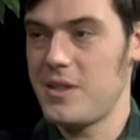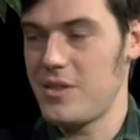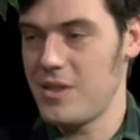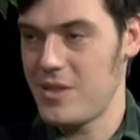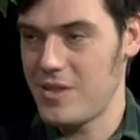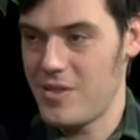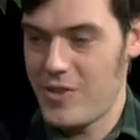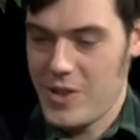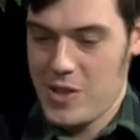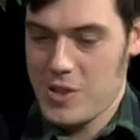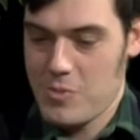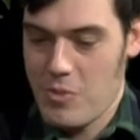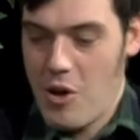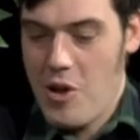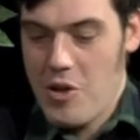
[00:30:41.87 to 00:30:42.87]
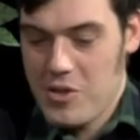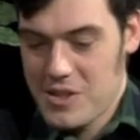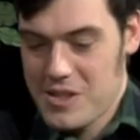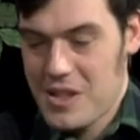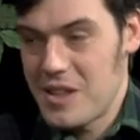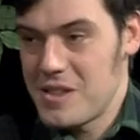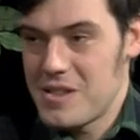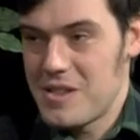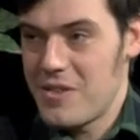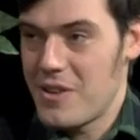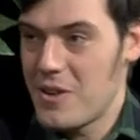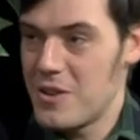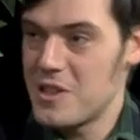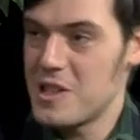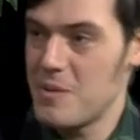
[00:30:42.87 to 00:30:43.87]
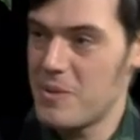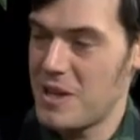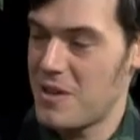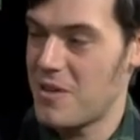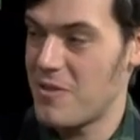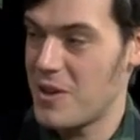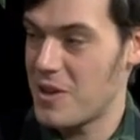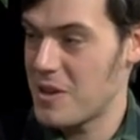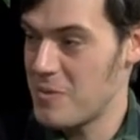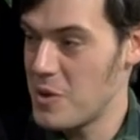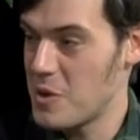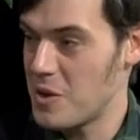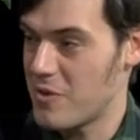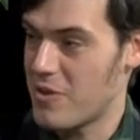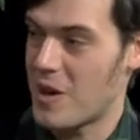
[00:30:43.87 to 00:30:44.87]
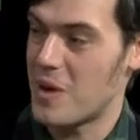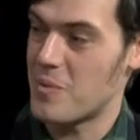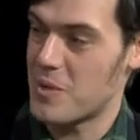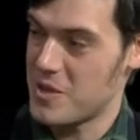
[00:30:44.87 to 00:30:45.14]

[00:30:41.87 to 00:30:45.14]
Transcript: the, the, the very small slices of ownership in Intervale Community Farm,